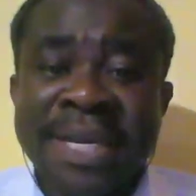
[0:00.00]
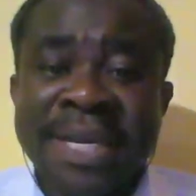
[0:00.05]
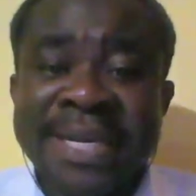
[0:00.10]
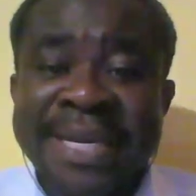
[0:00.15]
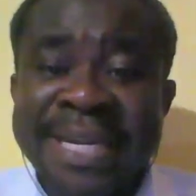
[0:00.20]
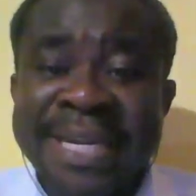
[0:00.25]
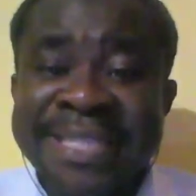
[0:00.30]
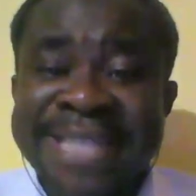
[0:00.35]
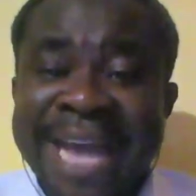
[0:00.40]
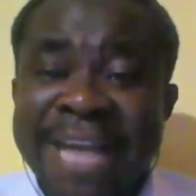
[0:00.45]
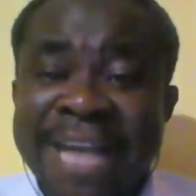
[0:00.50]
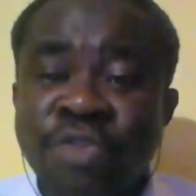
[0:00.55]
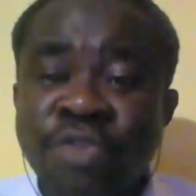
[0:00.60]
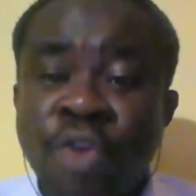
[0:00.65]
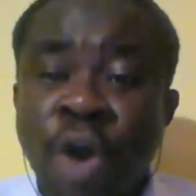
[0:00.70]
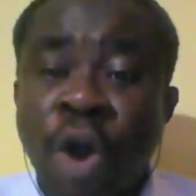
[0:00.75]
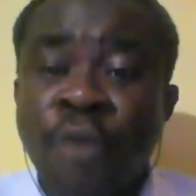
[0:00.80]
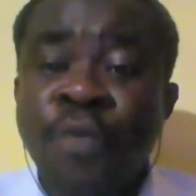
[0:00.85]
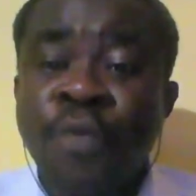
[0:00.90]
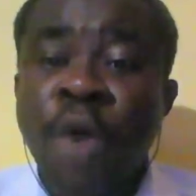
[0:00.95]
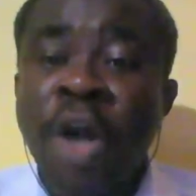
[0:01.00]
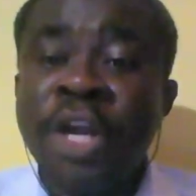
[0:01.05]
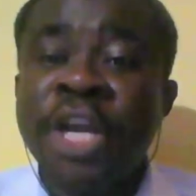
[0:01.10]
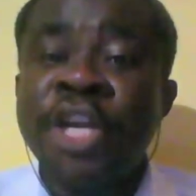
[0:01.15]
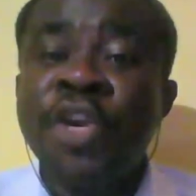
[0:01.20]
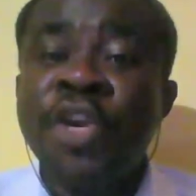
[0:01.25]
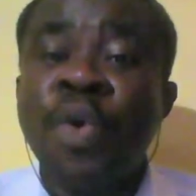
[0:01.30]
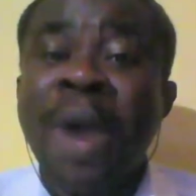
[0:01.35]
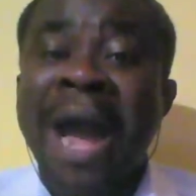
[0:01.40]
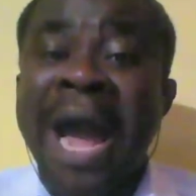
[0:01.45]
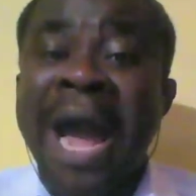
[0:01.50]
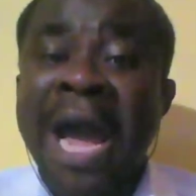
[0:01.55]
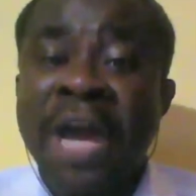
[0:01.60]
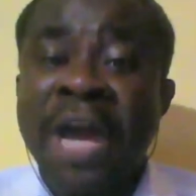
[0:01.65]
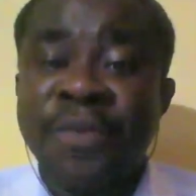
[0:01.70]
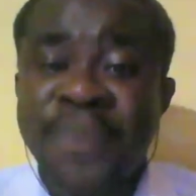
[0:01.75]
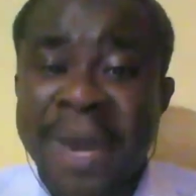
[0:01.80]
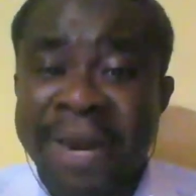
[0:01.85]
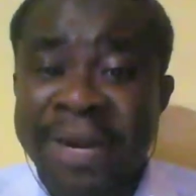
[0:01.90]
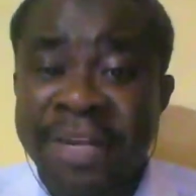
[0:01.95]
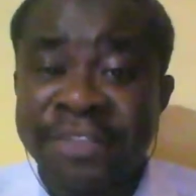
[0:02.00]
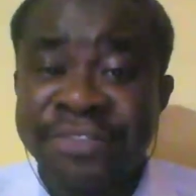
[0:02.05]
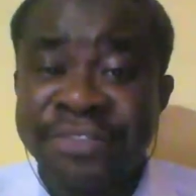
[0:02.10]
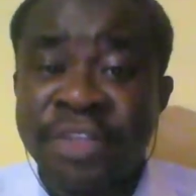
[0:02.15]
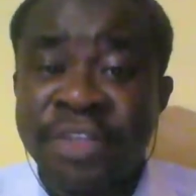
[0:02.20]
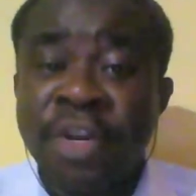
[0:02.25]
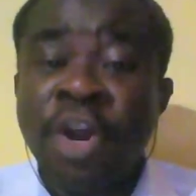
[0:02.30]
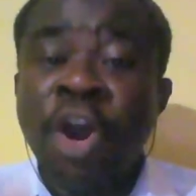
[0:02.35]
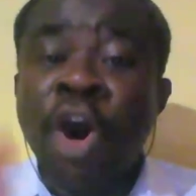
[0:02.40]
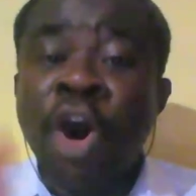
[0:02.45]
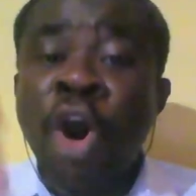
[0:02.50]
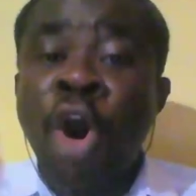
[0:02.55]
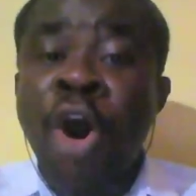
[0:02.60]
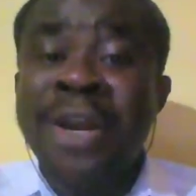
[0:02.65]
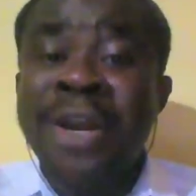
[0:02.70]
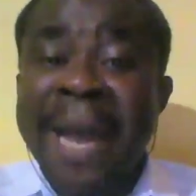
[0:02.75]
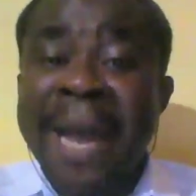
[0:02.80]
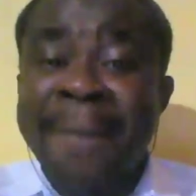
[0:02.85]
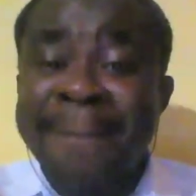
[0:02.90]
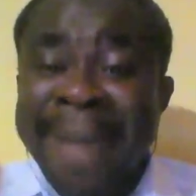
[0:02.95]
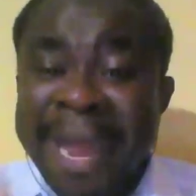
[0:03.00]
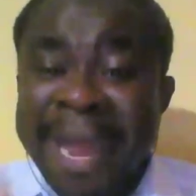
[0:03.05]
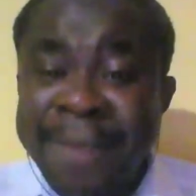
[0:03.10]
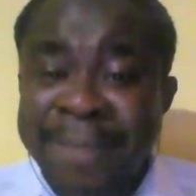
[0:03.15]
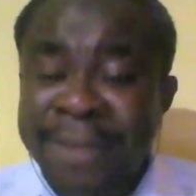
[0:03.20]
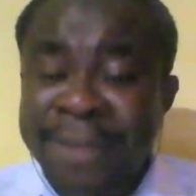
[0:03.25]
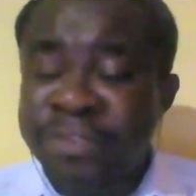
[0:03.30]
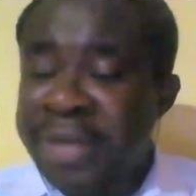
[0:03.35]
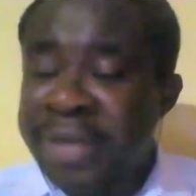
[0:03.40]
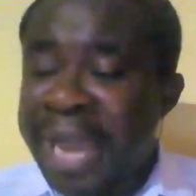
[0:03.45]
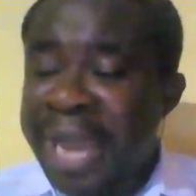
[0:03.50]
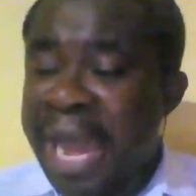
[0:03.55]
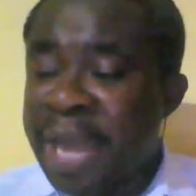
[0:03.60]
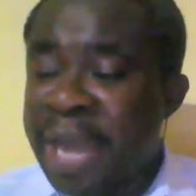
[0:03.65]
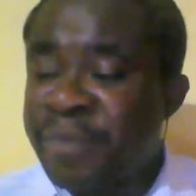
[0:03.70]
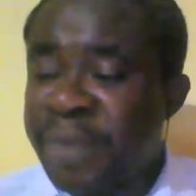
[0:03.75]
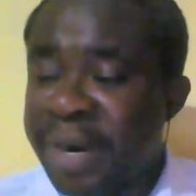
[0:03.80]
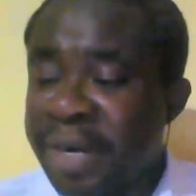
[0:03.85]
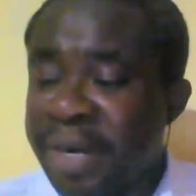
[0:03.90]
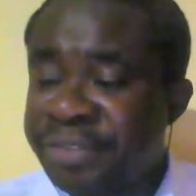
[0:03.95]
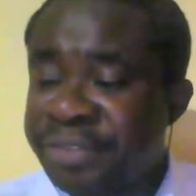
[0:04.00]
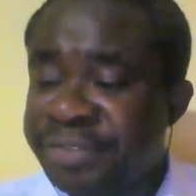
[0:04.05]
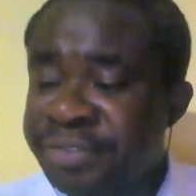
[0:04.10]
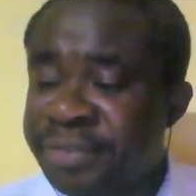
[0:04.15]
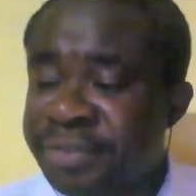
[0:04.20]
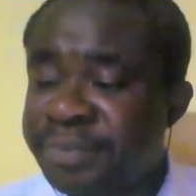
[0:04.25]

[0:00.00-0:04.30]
The title of all the new IFRS or the amendment to the IFRS.